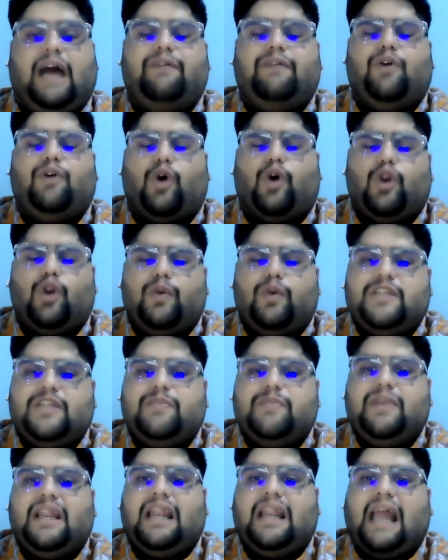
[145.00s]
I have always
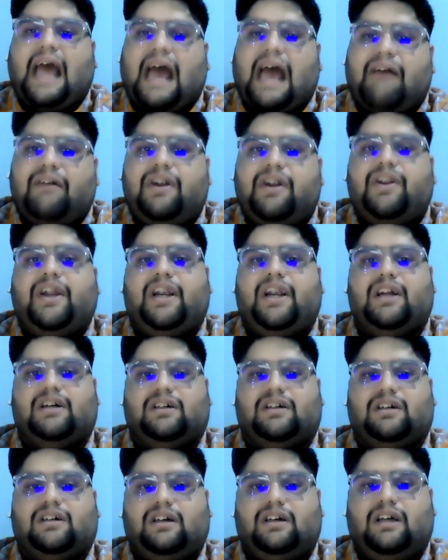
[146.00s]
been an avid
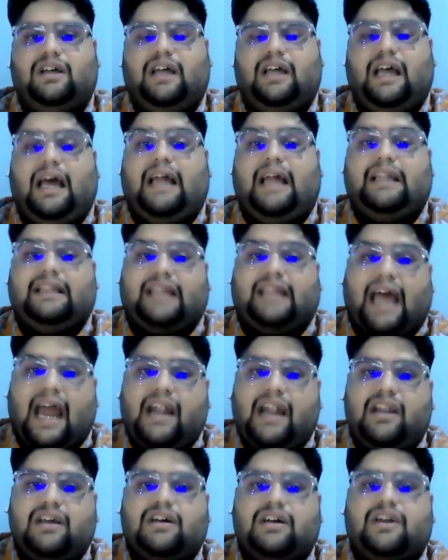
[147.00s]
reader, and
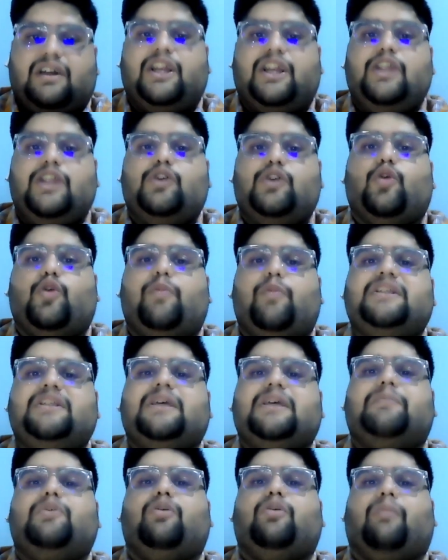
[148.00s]
that really
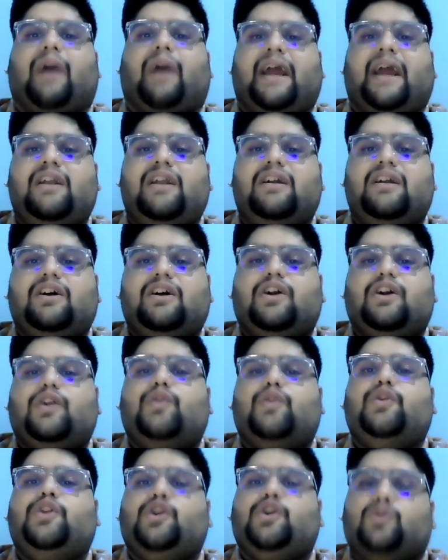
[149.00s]
opens up your mind
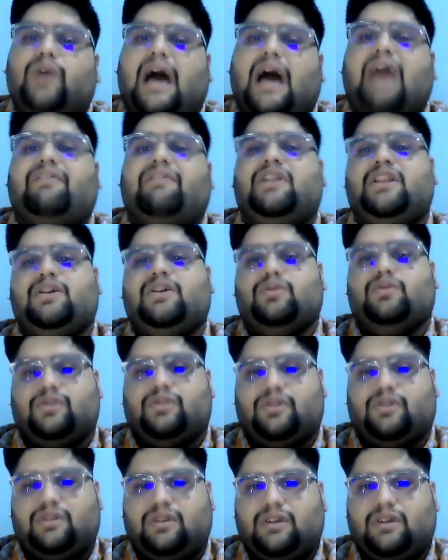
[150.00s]
to newer
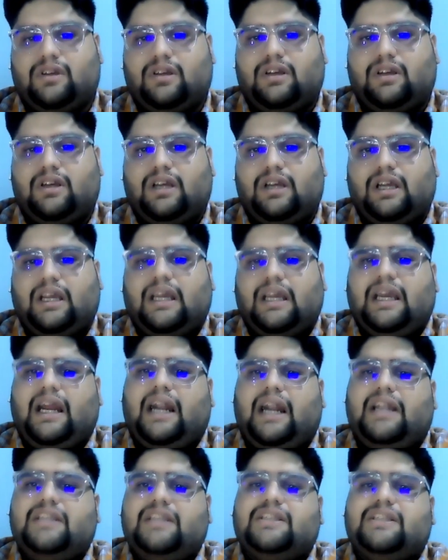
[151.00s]
avenues.
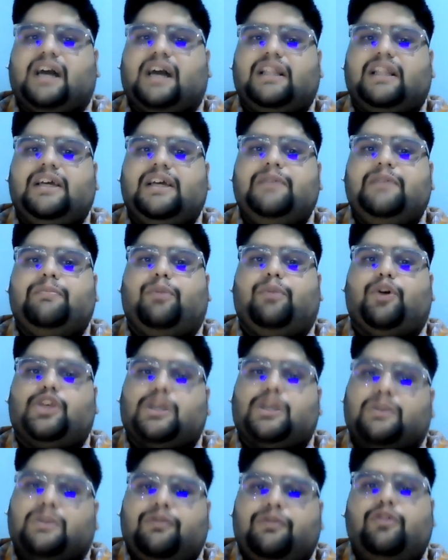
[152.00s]
It is rather
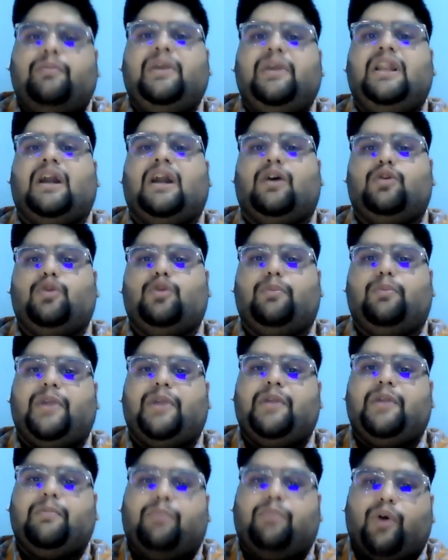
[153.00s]
impossible for me now to
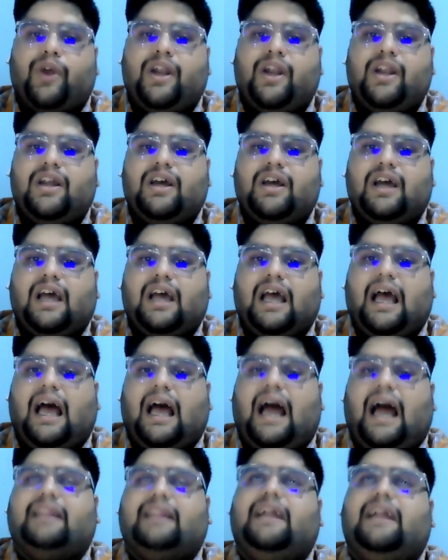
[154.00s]
pinpoint
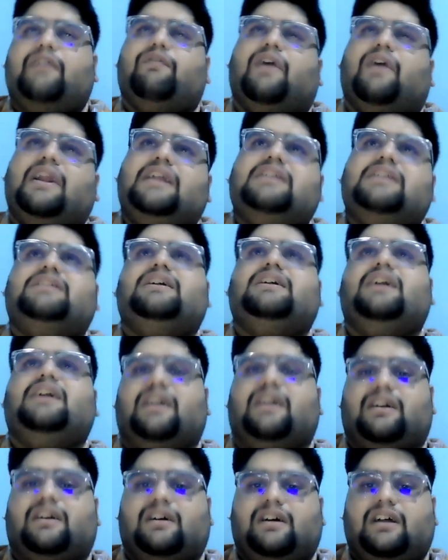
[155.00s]
at that one
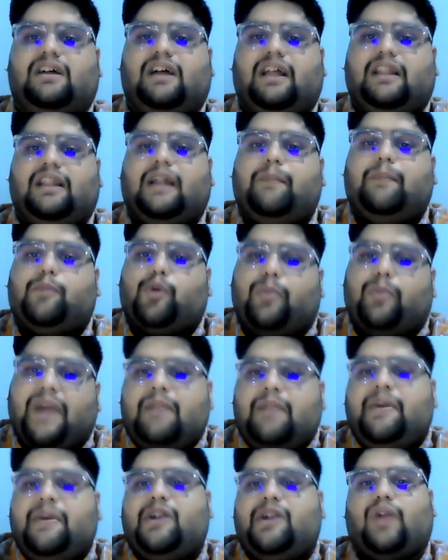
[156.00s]
incident that
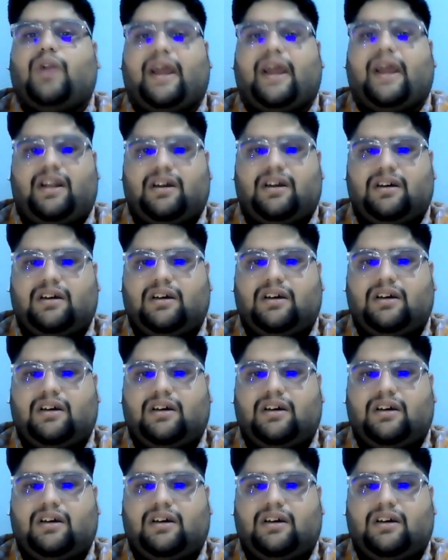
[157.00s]
propelled me to write.